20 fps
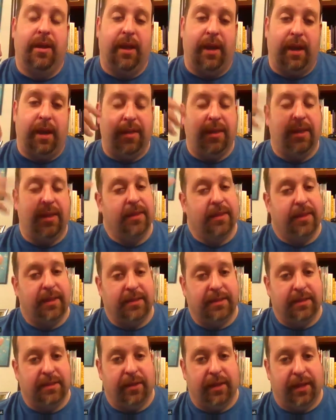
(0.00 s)
And I think that
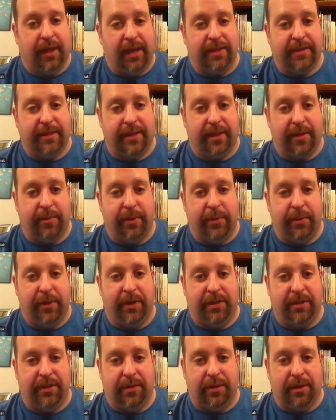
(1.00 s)
that's still the case. I think we
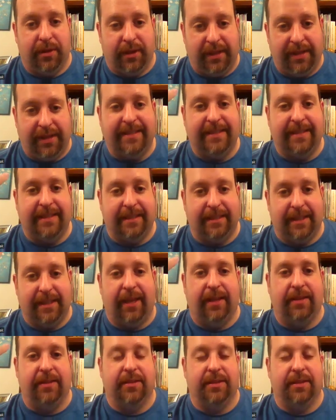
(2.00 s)
want to do the least
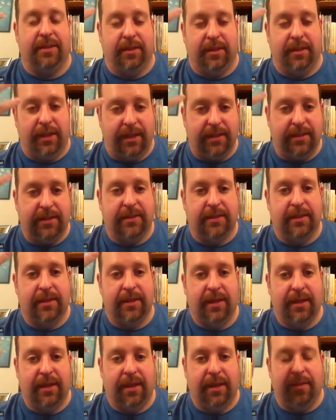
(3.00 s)
intense, the least
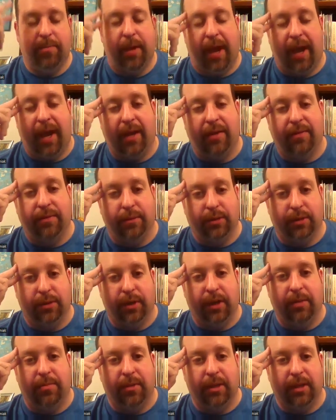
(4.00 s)
impactful
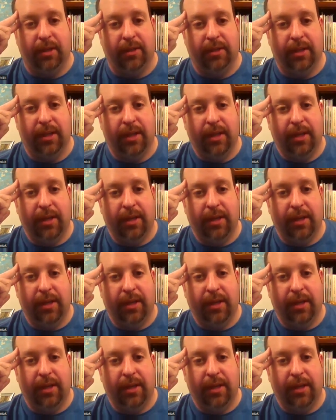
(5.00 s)
treatment